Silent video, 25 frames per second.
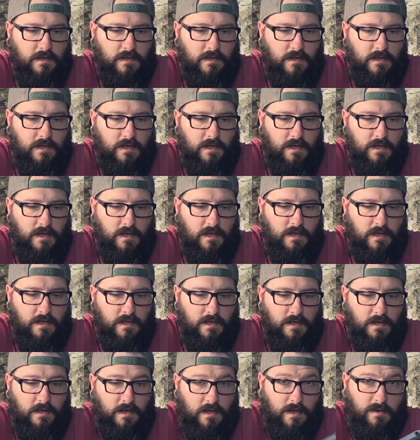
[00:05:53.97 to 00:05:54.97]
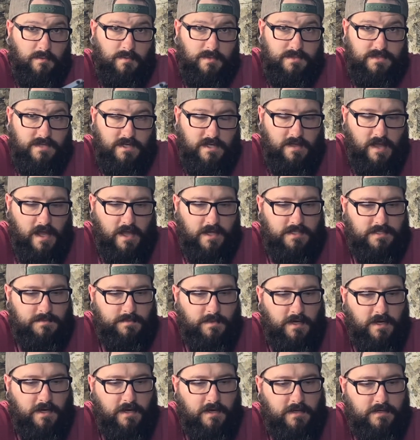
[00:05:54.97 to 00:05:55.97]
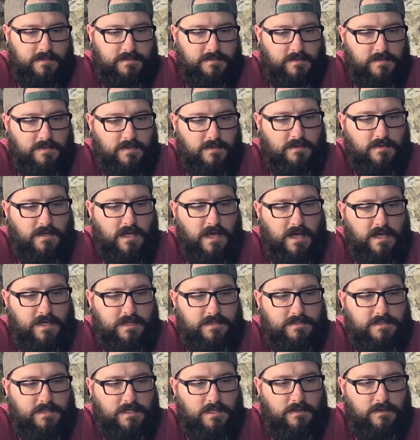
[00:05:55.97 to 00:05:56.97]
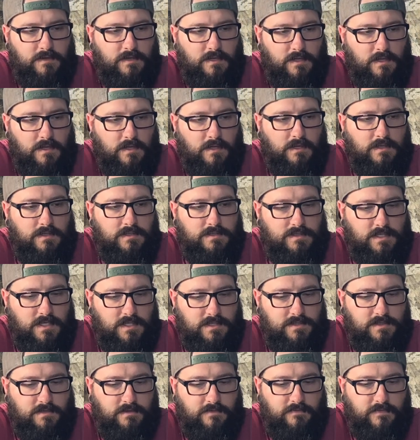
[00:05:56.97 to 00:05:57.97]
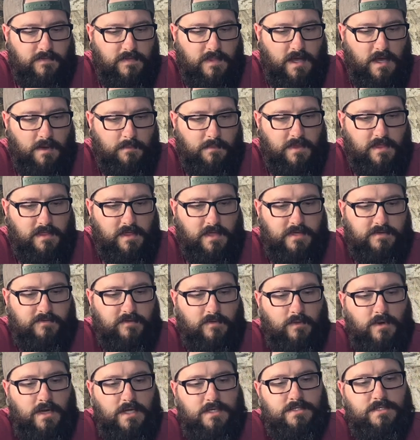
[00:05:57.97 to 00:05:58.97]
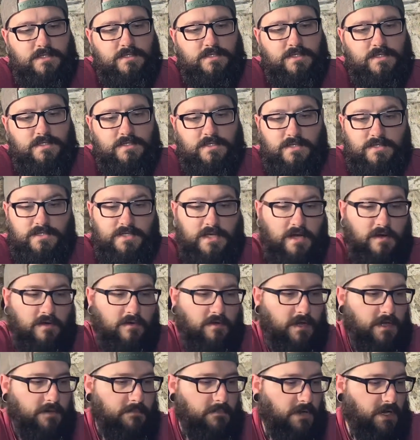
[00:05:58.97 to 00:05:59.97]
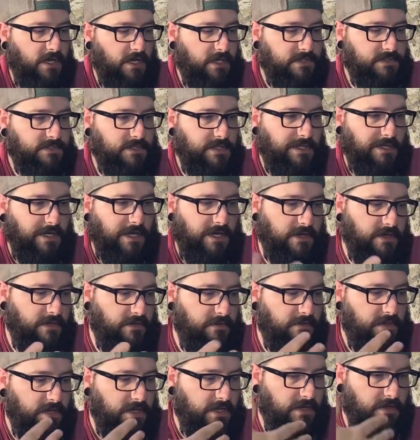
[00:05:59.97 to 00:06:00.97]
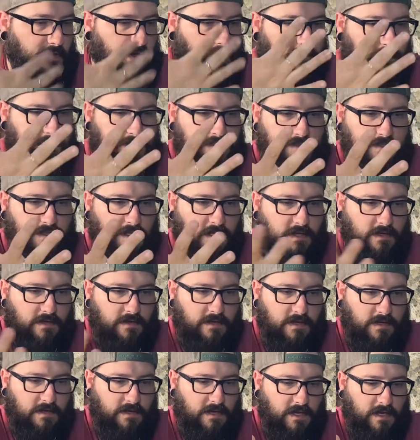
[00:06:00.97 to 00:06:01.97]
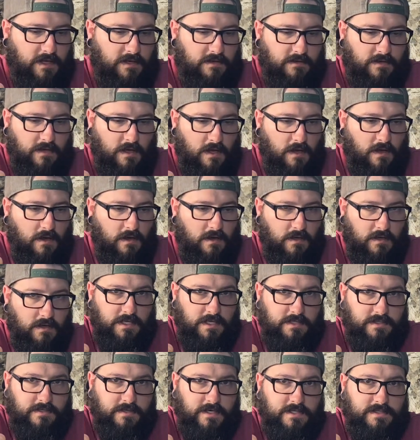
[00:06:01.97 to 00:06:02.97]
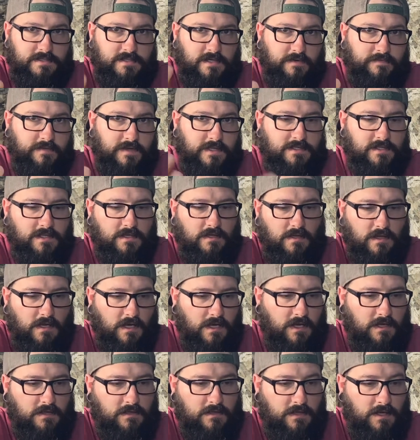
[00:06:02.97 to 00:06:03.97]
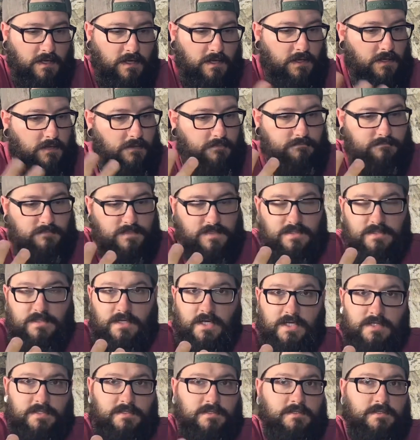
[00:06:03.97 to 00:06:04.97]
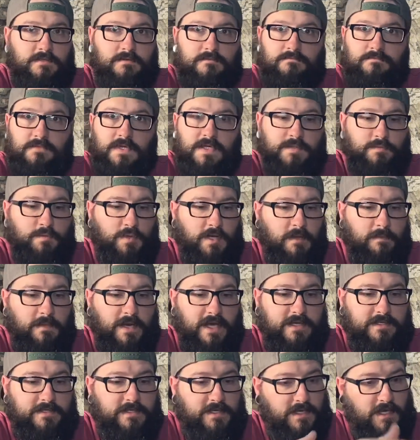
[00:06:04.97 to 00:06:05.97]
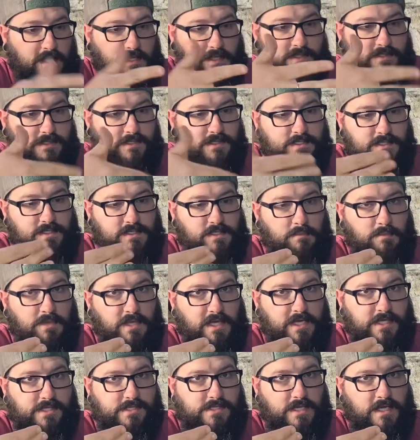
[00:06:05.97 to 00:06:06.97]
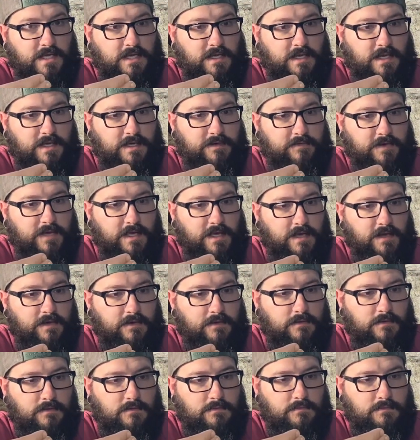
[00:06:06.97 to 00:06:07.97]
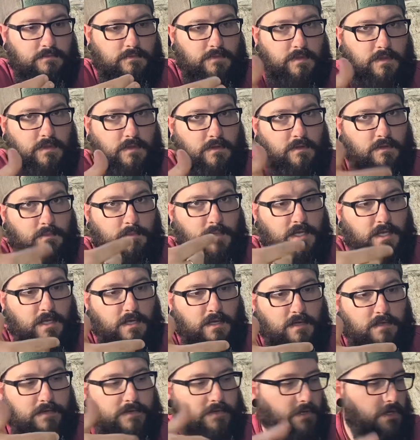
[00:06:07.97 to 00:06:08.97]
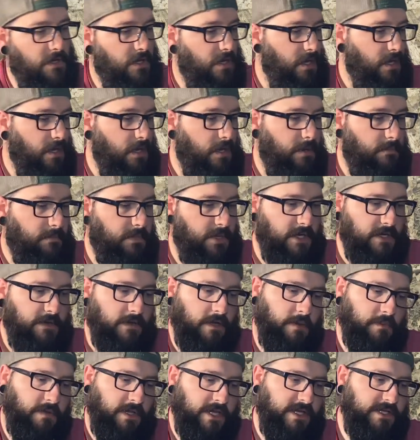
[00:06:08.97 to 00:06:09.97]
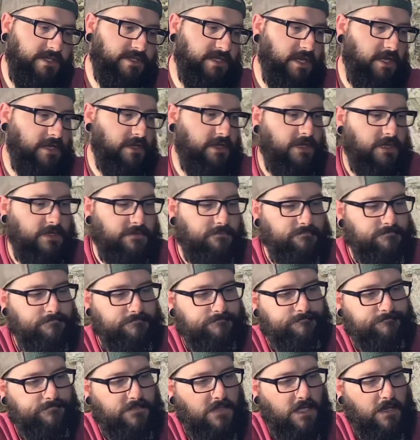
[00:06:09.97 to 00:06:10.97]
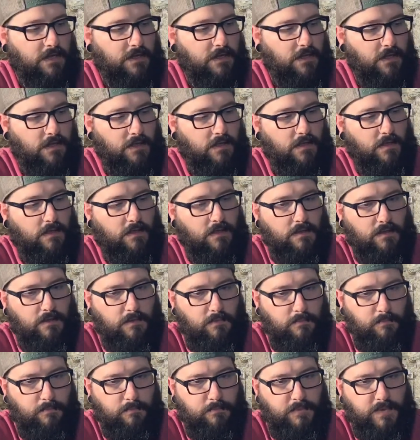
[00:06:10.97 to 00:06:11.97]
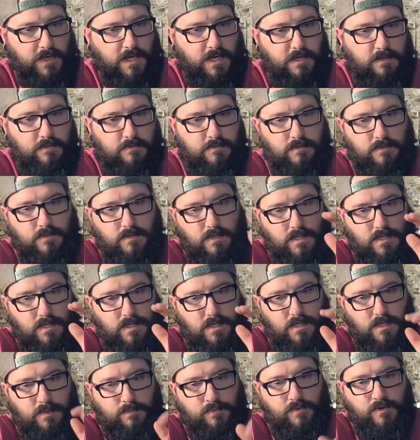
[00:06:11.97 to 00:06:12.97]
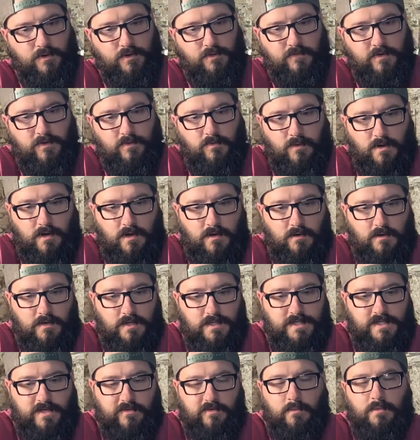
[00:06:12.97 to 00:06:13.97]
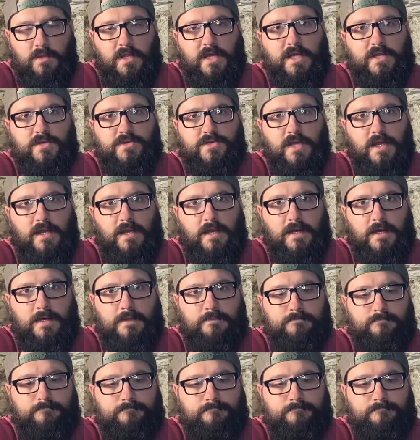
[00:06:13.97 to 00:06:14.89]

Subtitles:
and I will share that experience with you guys. So stay tuned for that. But thanks for watching just the general unboxing. I know that it's not, you're not getting all of great stuff. It's a Glock. It's pretty basic, and this is just a plain Jane gun right here with a little bit of color, but a plain Jane gun, but a proven workhorse of a plain Jane gun.